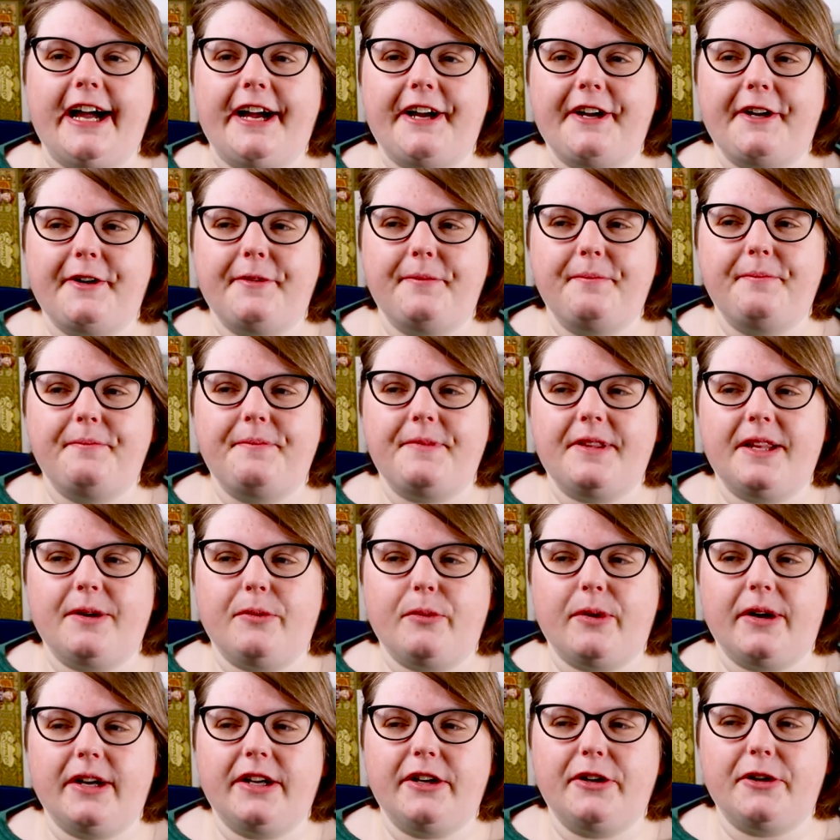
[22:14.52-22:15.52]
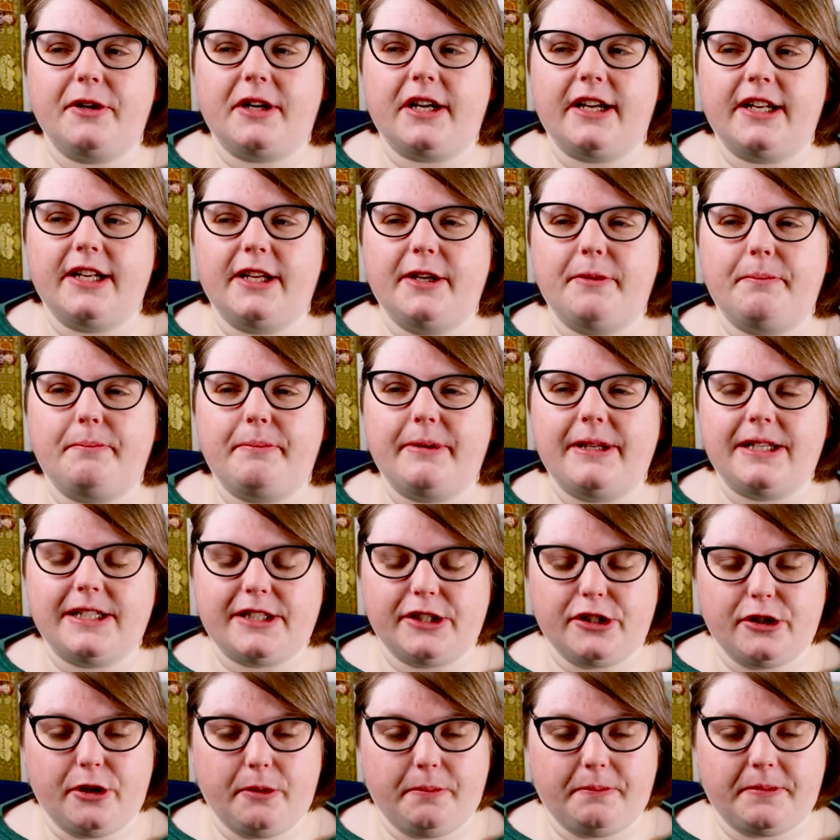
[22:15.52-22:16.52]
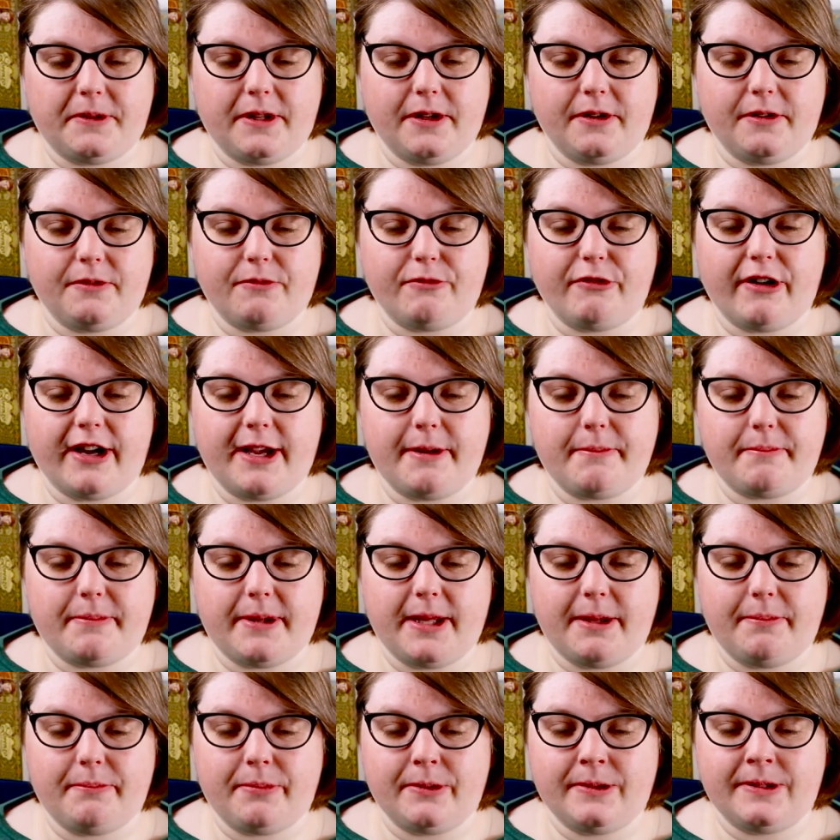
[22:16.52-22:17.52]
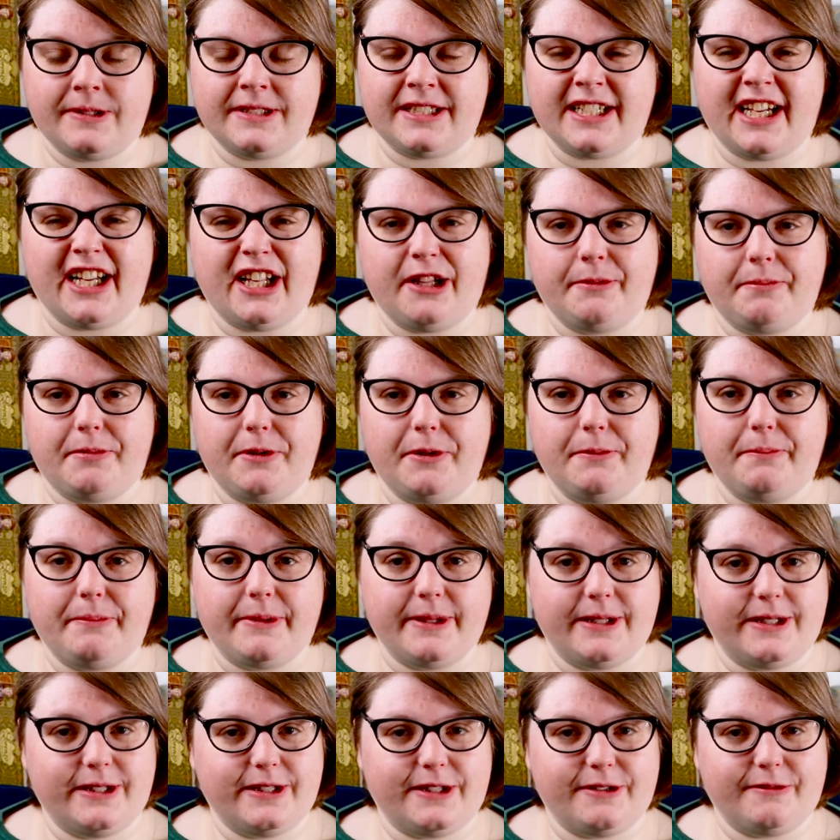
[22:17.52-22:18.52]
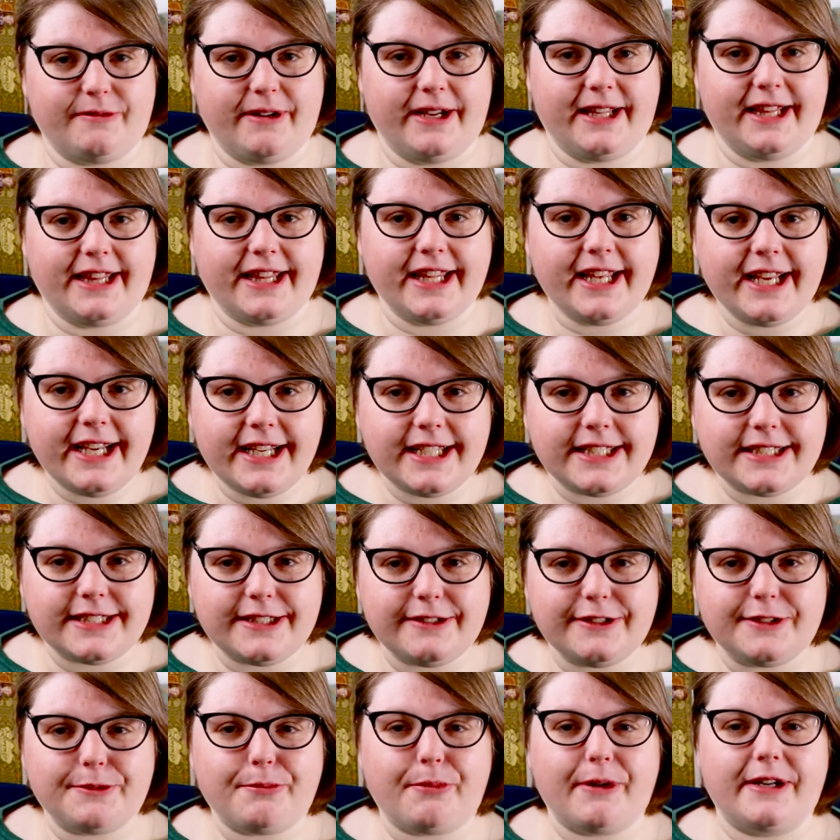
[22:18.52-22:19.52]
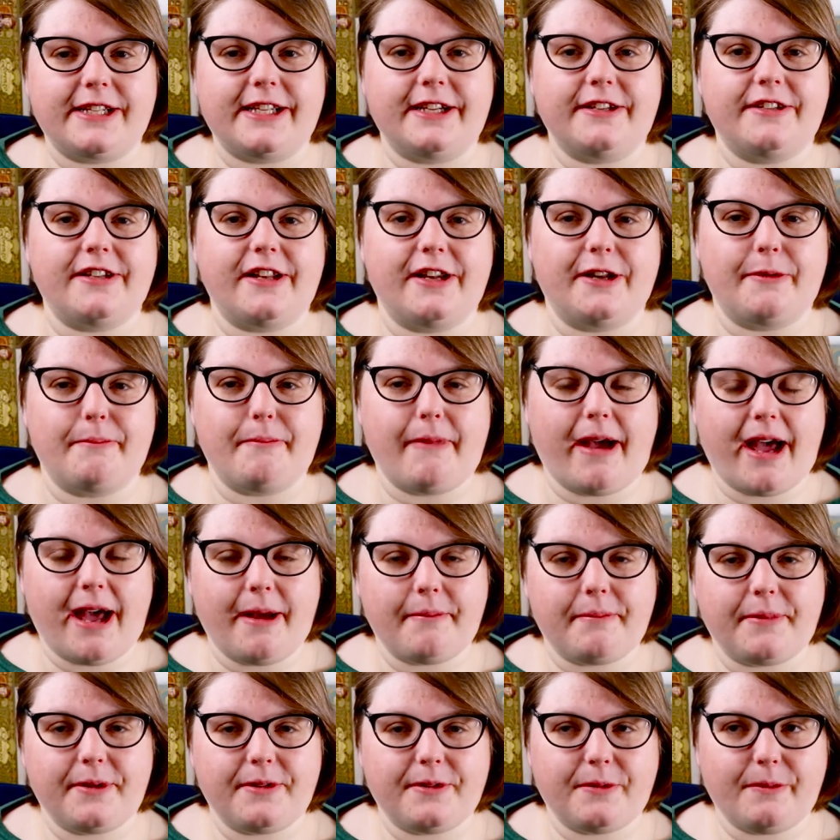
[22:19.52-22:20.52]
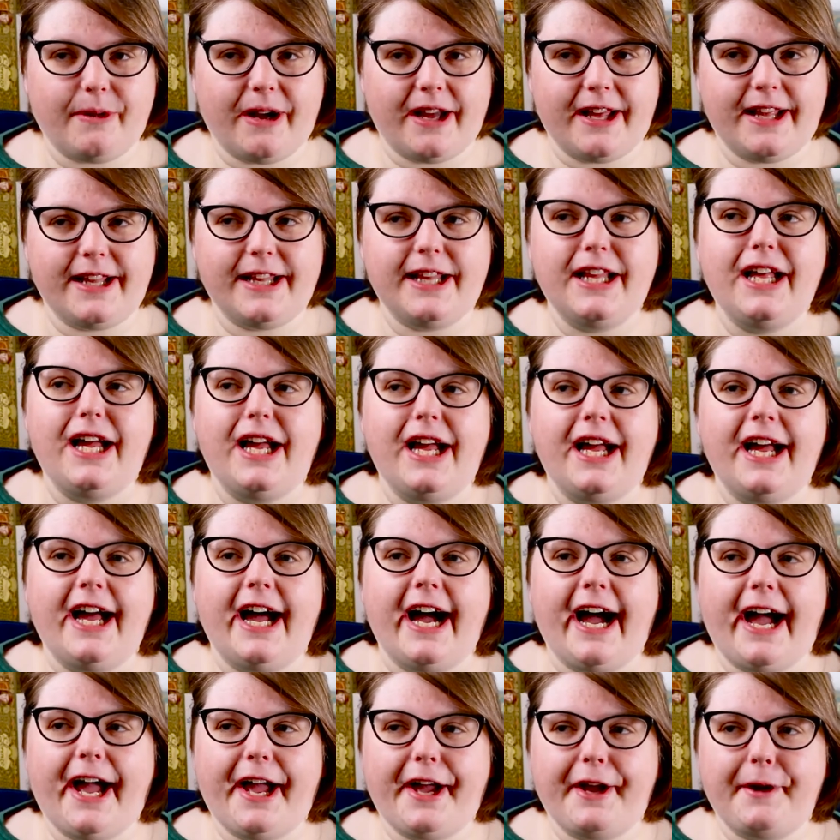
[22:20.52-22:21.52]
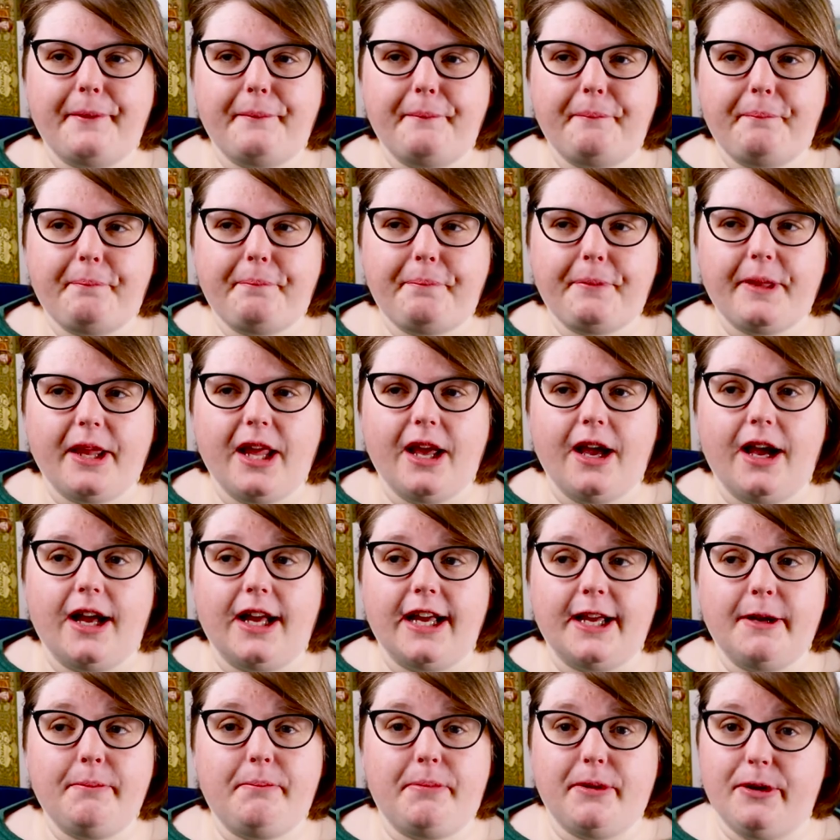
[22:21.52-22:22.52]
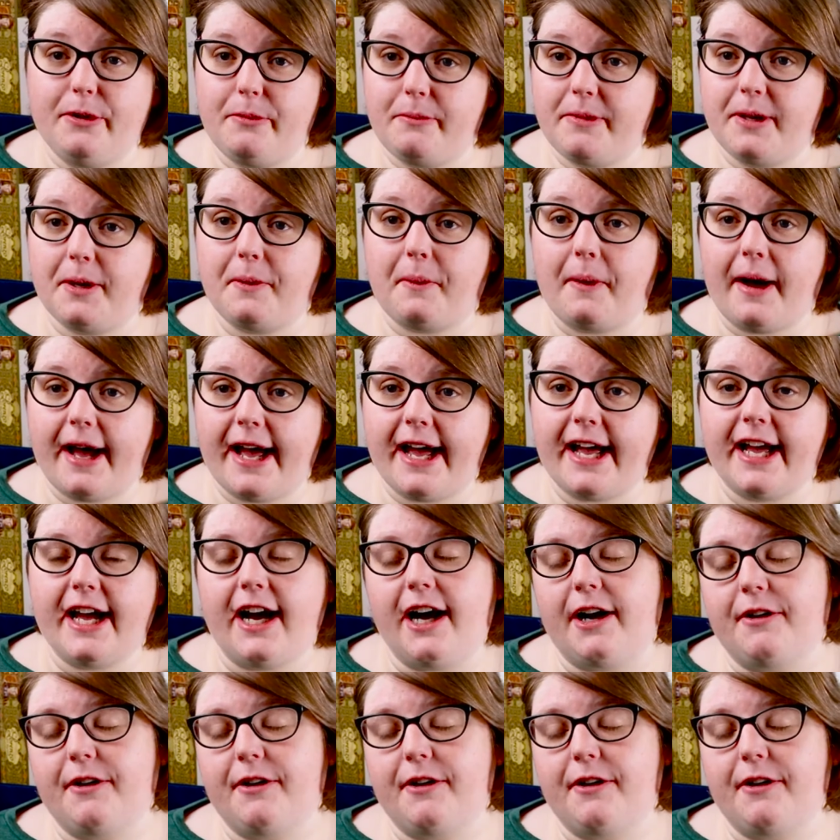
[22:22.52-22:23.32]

Um, where you're kind of building up the right people to help you build the right things. You spread out on a map as well. Um, it blew me away.